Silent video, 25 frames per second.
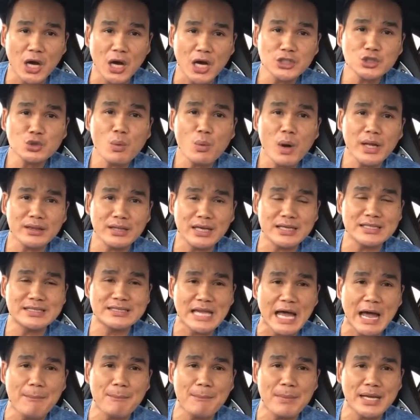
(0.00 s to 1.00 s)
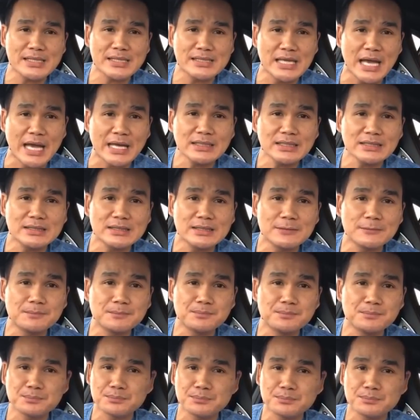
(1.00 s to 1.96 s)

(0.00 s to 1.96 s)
Joshua, does that make sense?